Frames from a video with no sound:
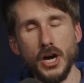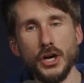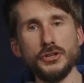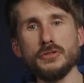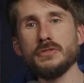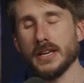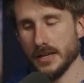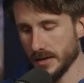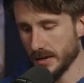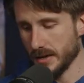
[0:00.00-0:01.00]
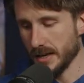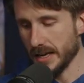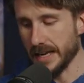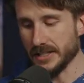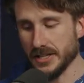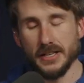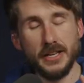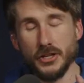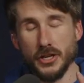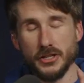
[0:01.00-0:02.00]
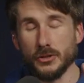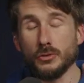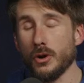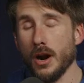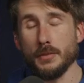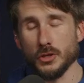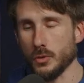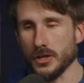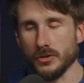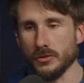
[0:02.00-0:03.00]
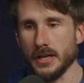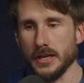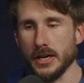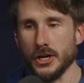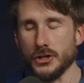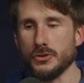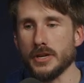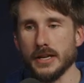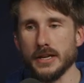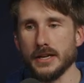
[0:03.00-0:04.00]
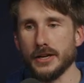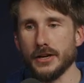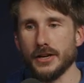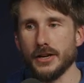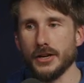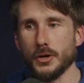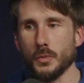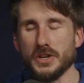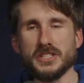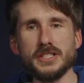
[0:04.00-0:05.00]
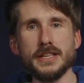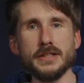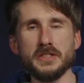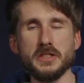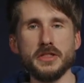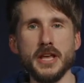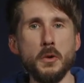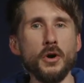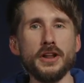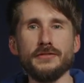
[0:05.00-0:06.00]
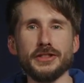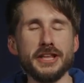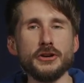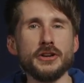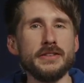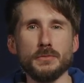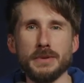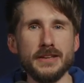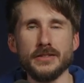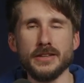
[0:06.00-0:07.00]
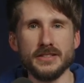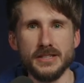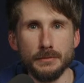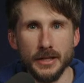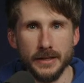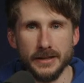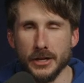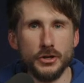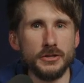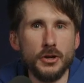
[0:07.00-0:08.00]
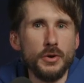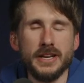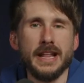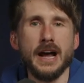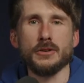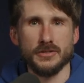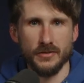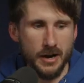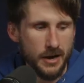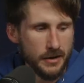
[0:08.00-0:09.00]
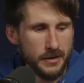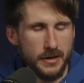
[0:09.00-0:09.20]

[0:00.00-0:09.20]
A eunuch, it's in, in Deuteronomy 23, a eunuch we see they weren't even they couldn't even be in the assembly. They couldn't go into the house of God.